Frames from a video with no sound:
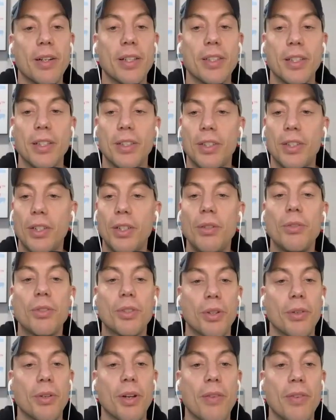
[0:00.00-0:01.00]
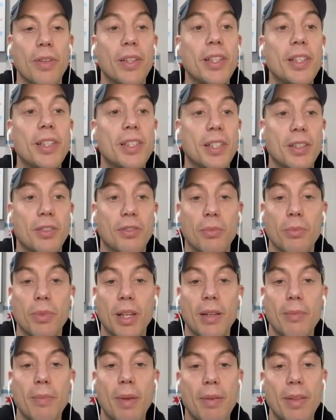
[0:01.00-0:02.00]
And it's a huge turnoff. At least it is for me.
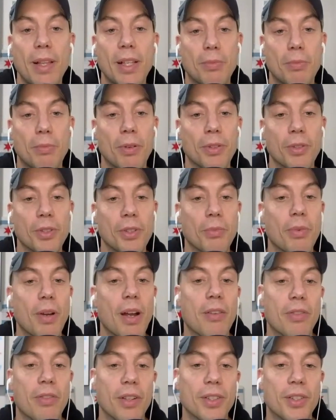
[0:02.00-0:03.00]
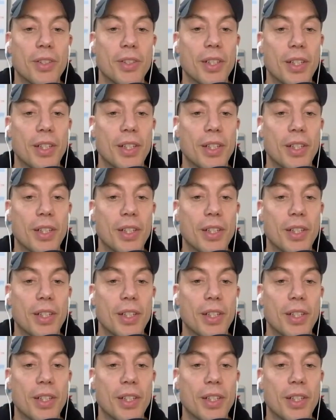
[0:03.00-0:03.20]
And maybe that's personal preference.